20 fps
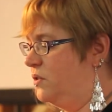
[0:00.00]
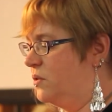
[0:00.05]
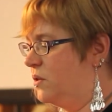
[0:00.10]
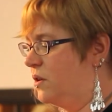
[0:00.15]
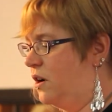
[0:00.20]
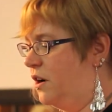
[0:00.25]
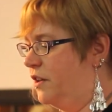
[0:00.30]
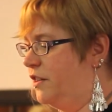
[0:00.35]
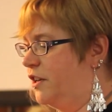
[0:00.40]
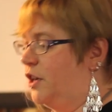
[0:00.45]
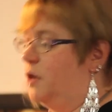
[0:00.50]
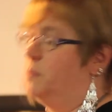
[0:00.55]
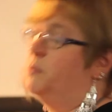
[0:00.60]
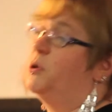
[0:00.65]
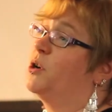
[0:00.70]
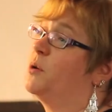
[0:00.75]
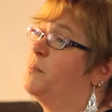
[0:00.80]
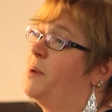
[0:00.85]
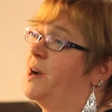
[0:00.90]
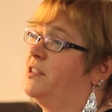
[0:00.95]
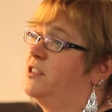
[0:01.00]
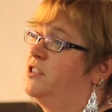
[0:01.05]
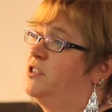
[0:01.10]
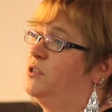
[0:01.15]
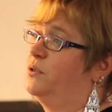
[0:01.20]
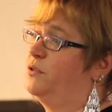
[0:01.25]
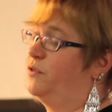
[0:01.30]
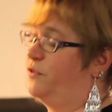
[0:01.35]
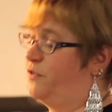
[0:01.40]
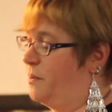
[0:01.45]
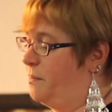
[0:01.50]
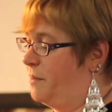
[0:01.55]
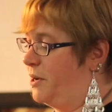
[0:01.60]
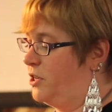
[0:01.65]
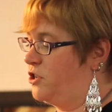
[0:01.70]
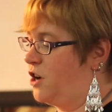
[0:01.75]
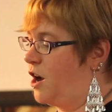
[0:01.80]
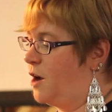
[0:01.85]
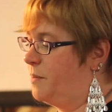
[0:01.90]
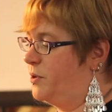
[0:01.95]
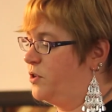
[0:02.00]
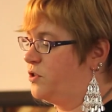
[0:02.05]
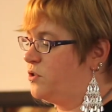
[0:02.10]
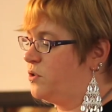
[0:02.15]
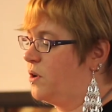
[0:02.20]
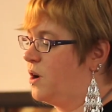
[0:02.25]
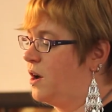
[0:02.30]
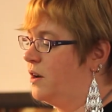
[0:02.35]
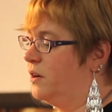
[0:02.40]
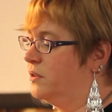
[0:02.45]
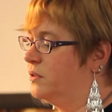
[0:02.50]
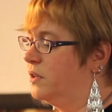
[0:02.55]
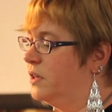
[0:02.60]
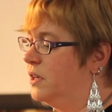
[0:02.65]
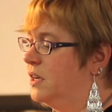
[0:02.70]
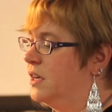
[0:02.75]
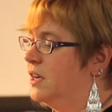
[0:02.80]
or on the commuter bus to and from my job in Toronto.